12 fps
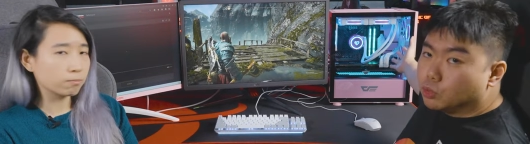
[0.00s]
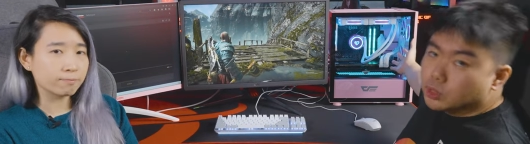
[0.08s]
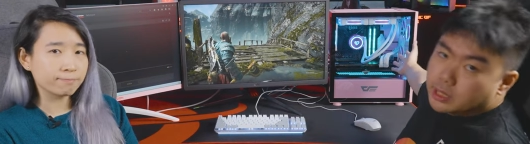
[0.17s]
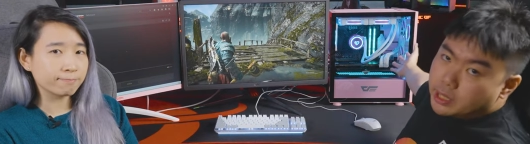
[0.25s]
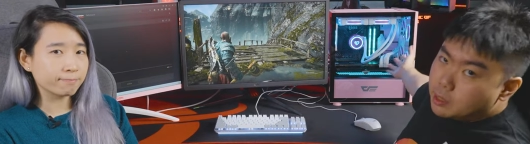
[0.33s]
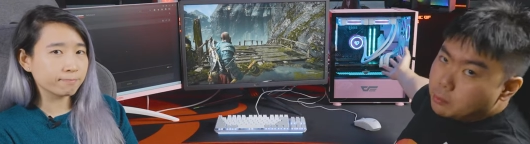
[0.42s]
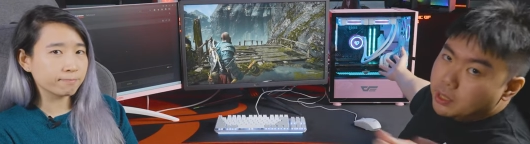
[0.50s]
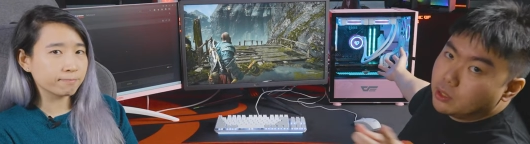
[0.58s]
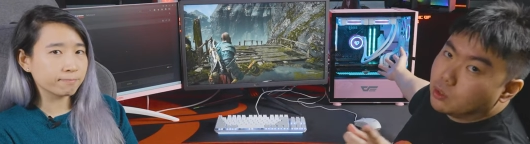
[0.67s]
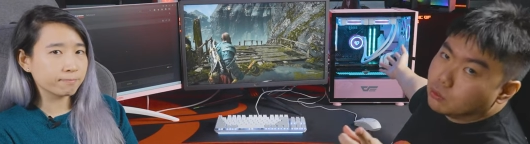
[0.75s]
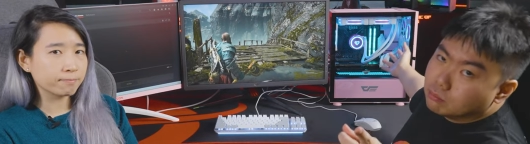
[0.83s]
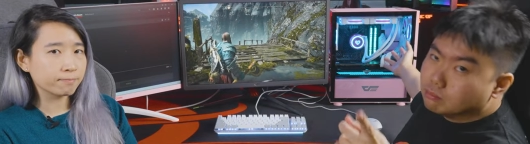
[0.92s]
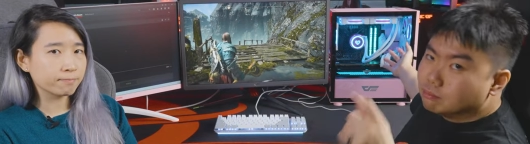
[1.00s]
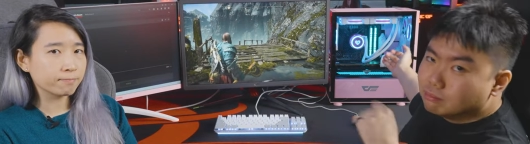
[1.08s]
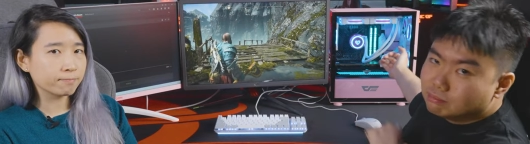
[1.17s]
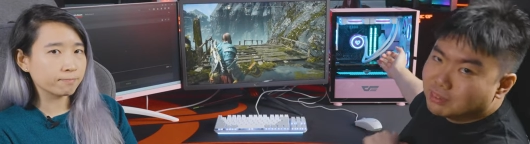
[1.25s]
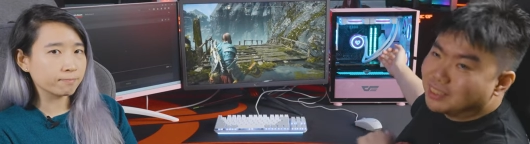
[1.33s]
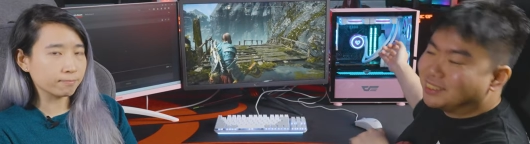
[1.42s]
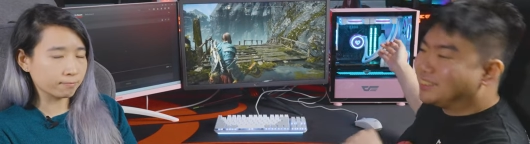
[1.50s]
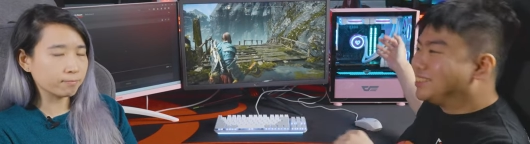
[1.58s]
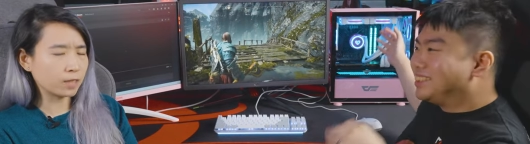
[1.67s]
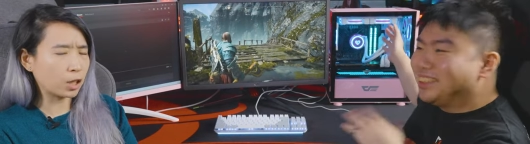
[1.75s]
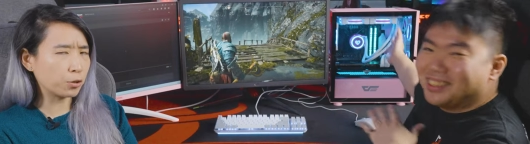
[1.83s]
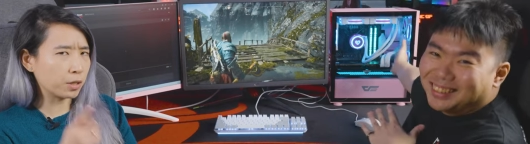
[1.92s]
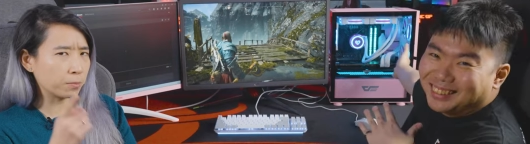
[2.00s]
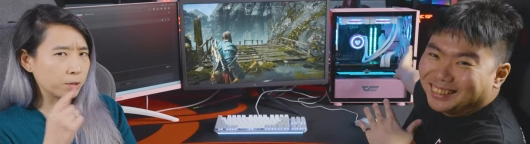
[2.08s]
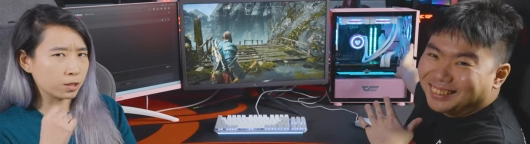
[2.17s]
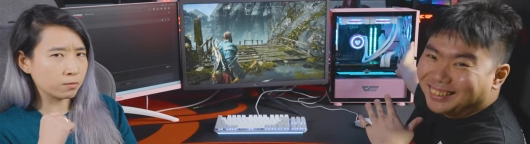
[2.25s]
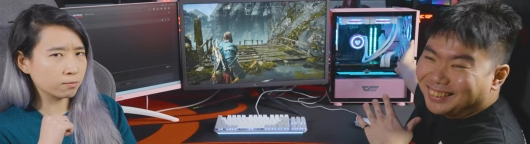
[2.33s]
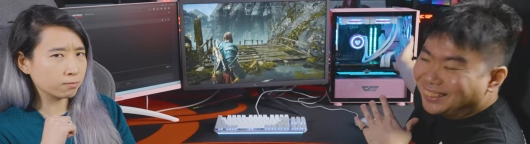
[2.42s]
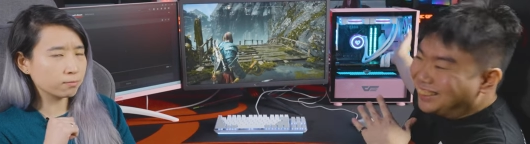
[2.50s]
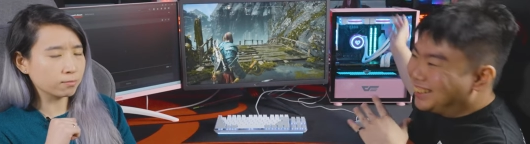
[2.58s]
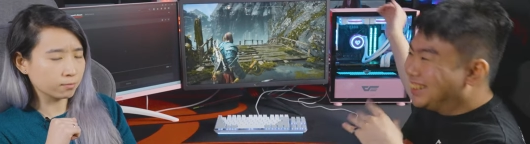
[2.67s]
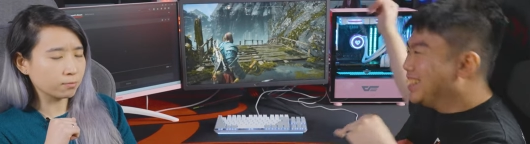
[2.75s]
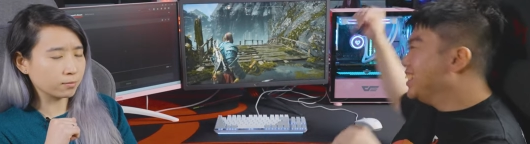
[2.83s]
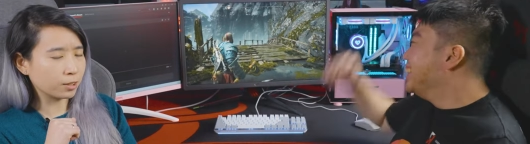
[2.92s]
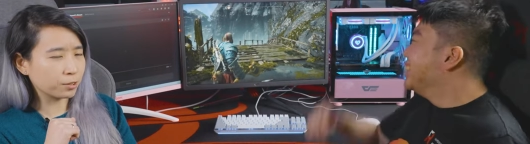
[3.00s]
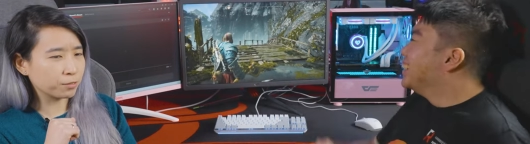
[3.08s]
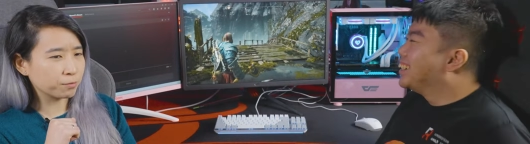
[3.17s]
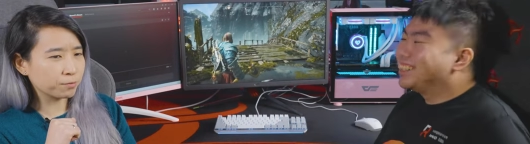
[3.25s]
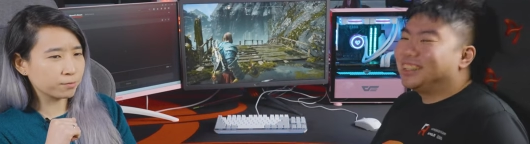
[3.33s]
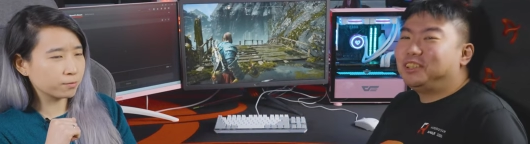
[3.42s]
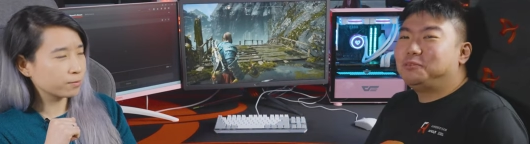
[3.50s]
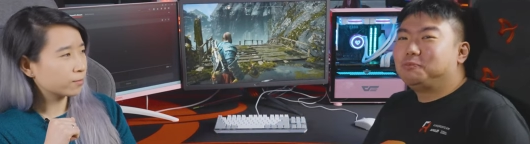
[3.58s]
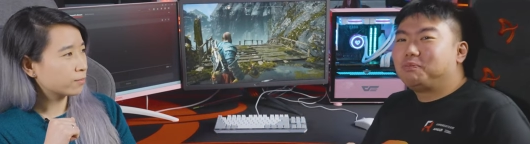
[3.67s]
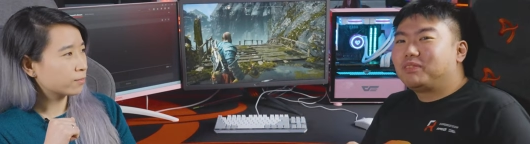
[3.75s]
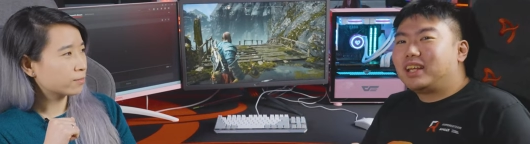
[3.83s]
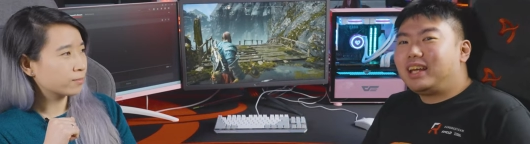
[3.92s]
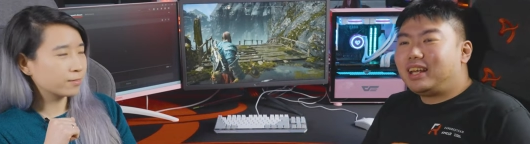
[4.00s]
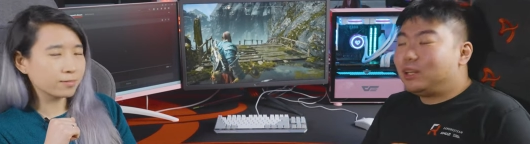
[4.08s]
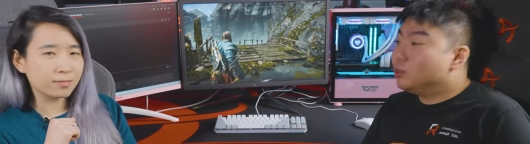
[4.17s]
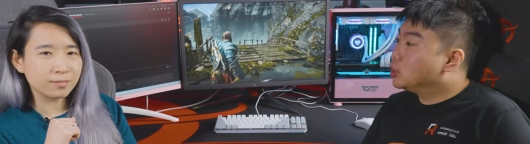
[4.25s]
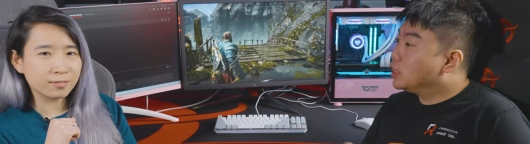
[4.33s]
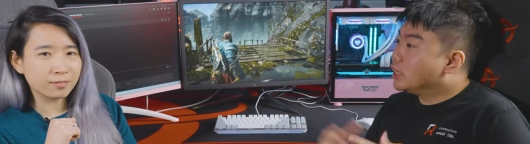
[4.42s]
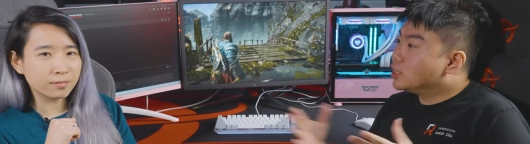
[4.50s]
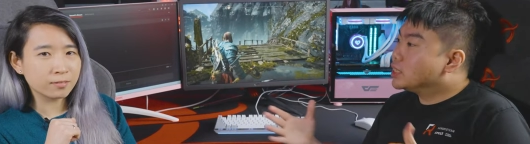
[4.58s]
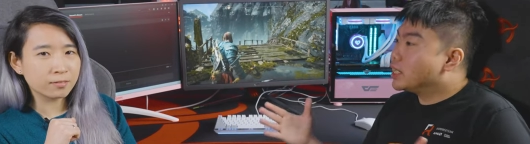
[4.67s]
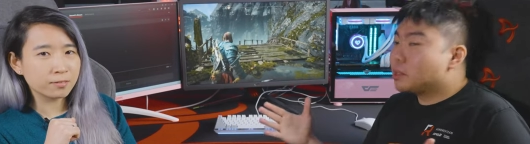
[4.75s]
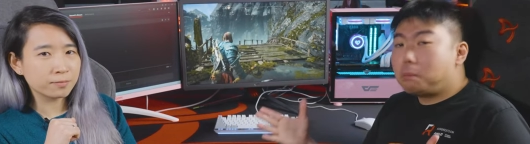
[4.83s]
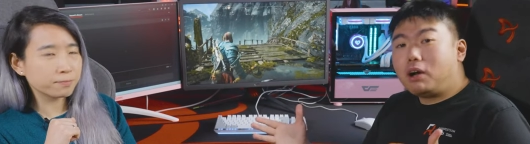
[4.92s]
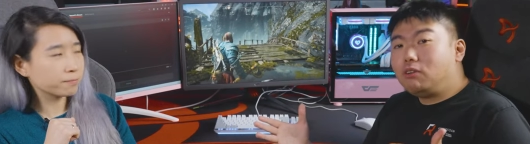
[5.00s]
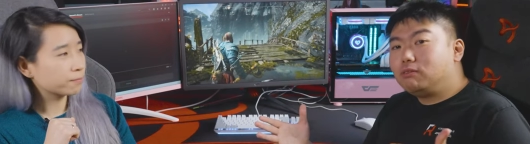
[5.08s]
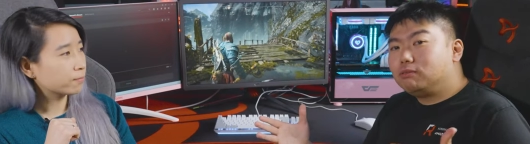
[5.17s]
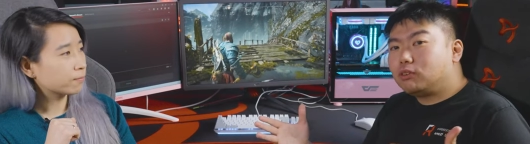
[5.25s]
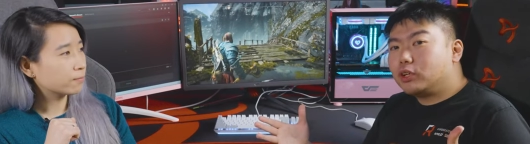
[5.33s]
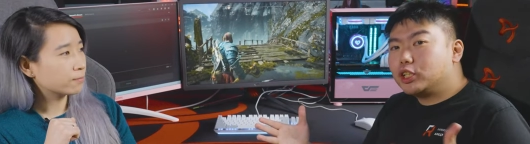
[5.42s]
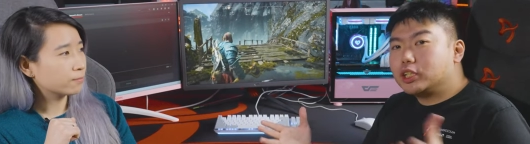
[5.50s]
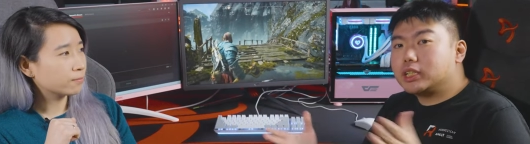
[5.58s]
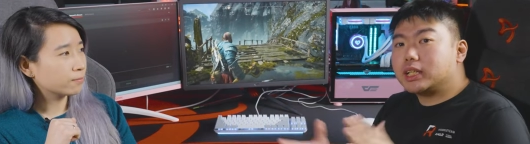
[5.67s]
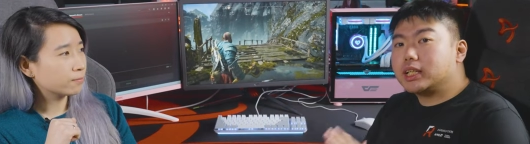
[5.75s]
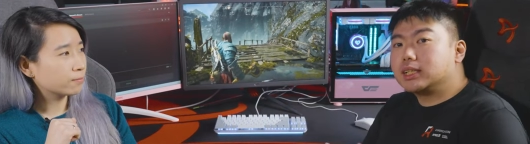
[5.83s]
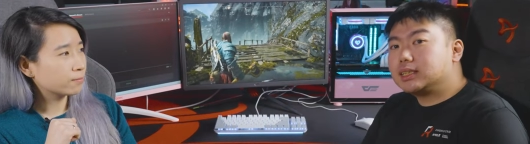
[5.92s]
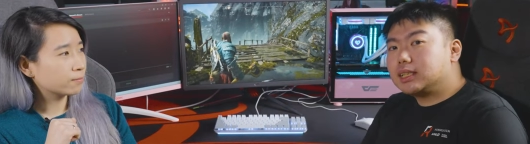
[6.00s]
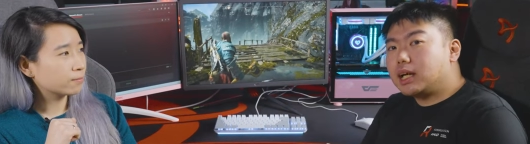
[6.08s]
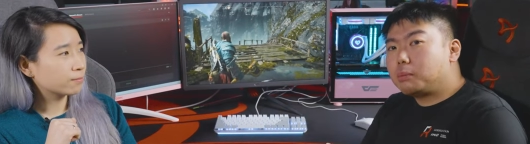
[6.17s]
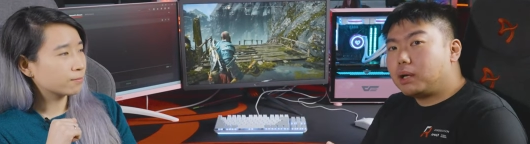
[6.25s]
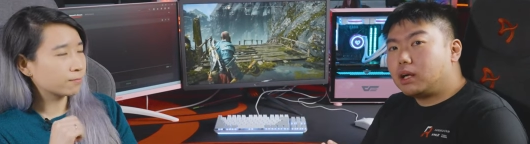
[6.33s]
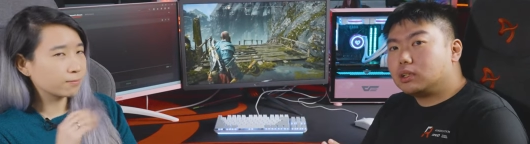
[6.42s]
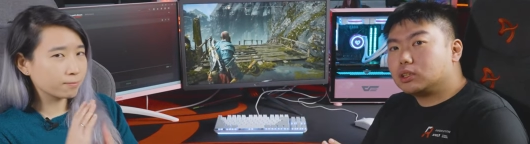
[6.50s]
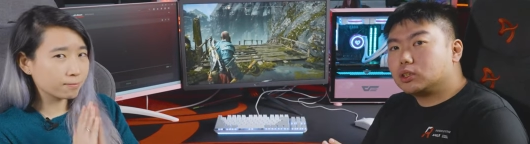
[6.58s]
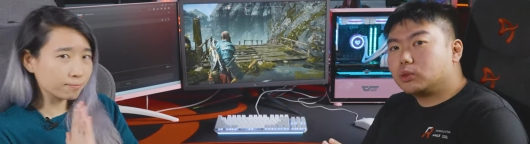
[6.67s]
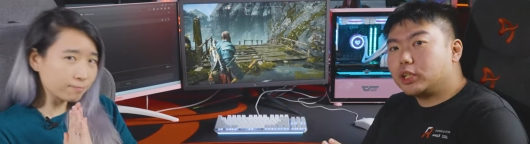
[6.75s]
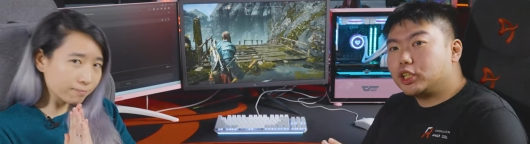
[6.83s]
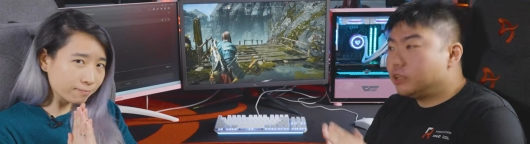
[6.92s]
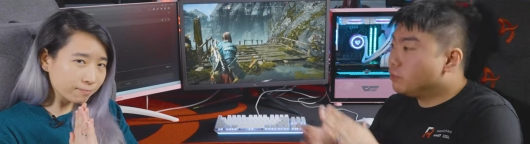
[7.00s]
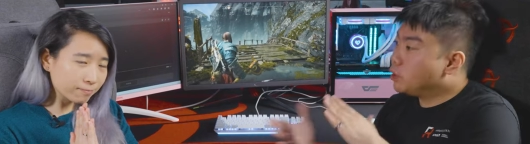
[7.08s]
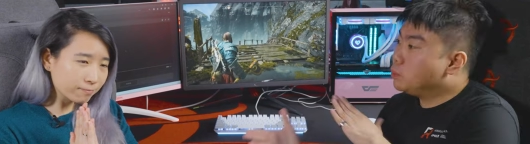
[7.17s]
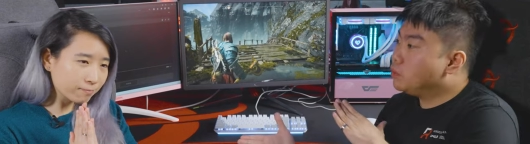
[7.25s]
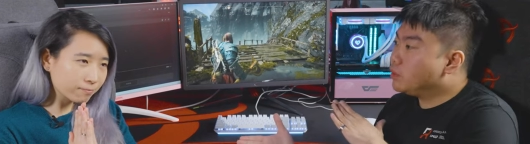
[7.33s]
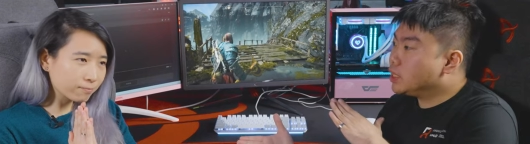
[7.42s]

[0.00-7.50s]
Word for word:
Speaker 1: Mostly AMD though, but...
Speaker 2: Thank you, AMD. You
Speaker 1: know, and then also like to thank Mel for actually taking the time out to actually film with